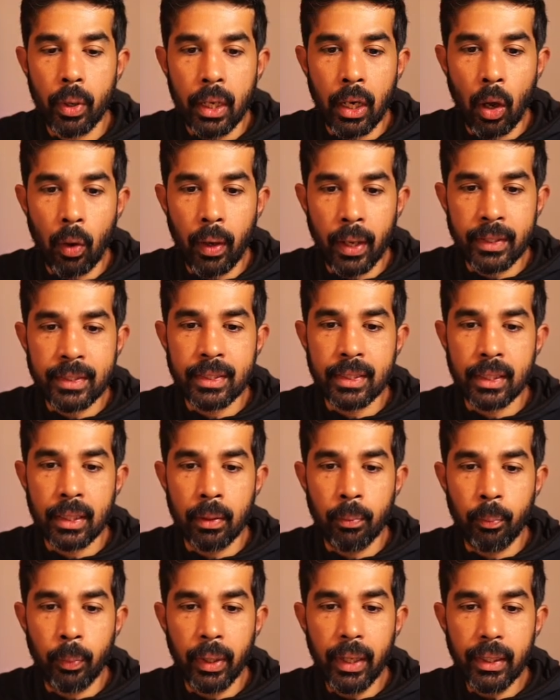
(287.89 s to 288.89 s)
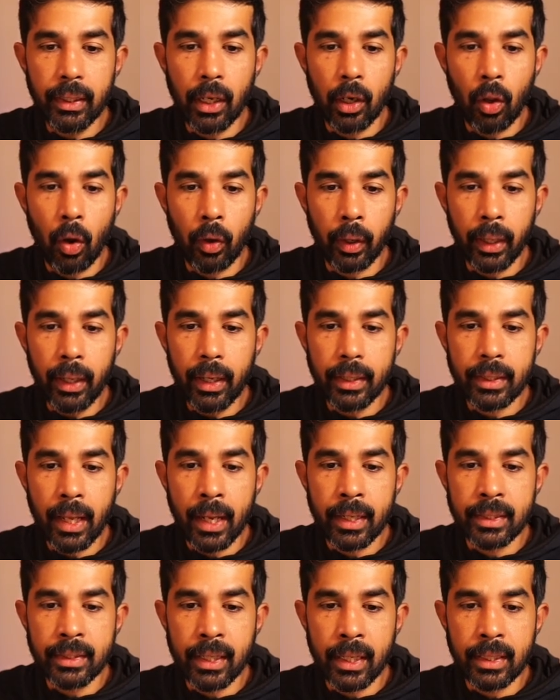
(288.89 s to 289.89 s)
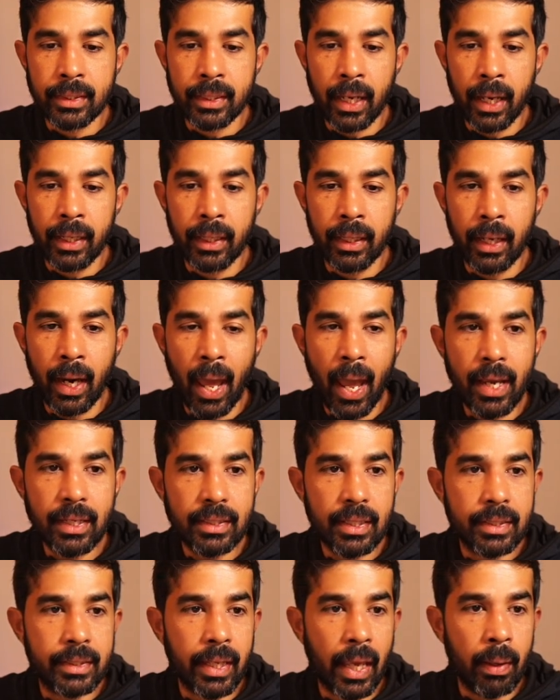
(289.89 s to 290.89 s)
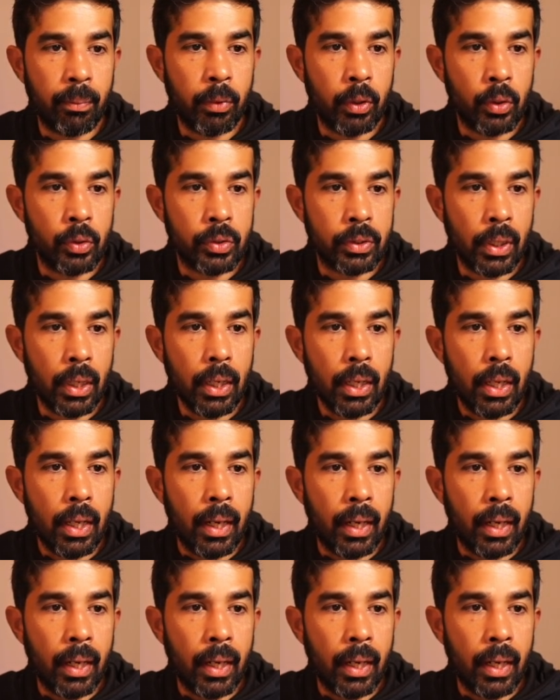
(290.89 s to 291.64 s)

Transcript: Now let's complete the login and say sign in as the same user.